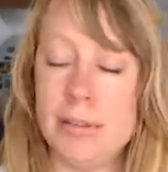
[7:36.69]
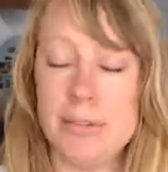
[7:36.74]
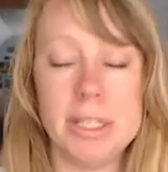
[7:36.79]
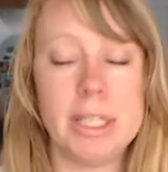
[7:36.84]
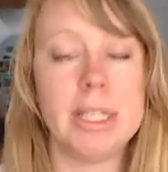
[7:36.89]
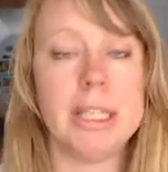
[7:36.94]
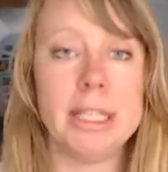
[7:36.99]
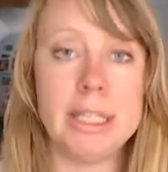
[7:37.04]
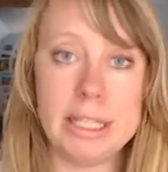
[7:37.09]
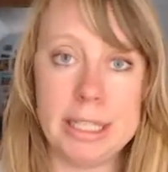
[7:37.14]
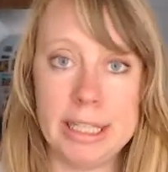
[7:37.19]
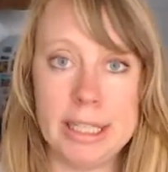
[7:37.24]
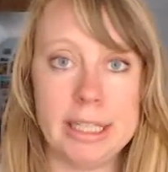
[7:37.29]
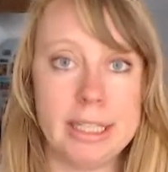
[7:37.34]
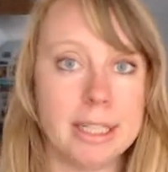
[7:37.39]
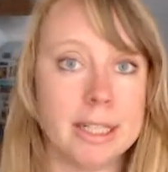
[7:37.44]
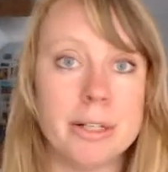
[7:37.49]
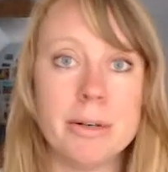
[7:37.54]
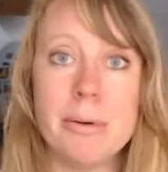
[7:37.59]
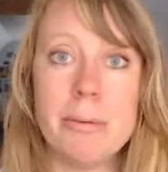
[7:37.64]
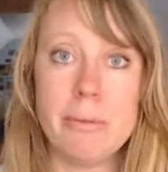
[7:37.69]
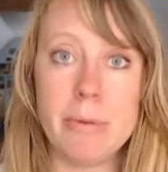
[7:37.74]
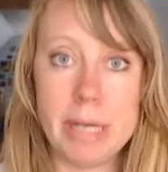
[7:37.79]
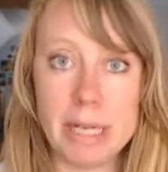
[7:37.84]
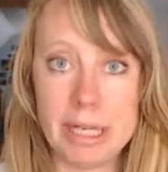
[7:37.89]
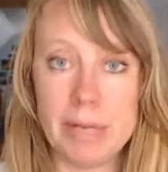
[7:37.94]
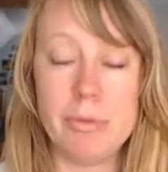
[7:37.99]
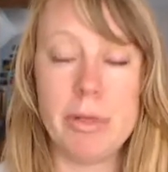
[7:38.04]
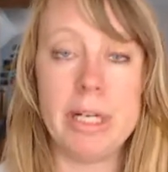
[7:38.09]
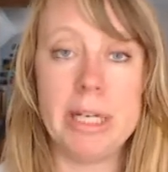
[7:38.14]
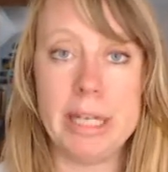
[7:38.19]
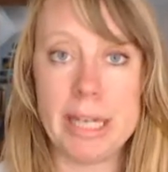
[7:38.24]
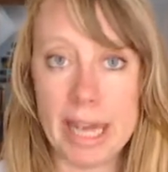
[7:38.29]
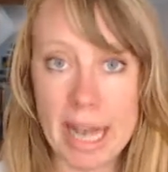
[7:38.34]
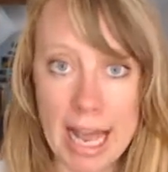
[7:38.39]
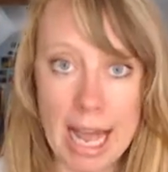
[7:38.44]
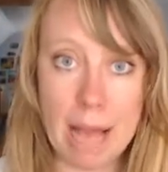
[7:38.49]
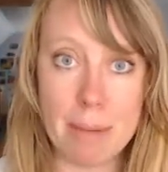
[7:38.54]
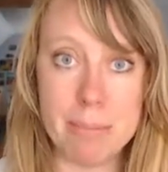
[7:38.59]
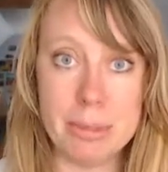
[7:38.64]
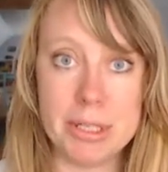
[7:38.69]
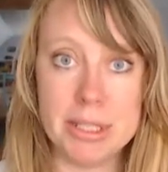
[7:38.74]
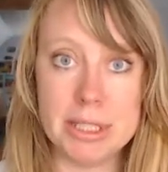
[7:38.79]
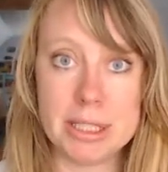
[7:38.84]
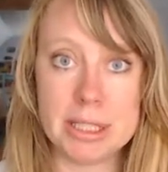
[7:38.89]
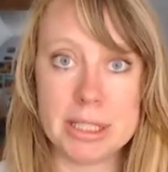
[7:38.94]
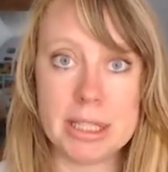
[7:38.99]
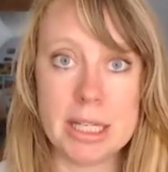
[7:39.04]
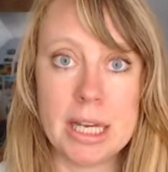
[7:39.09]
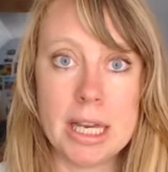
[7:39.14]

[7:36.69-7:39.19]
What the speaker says: healing really happens.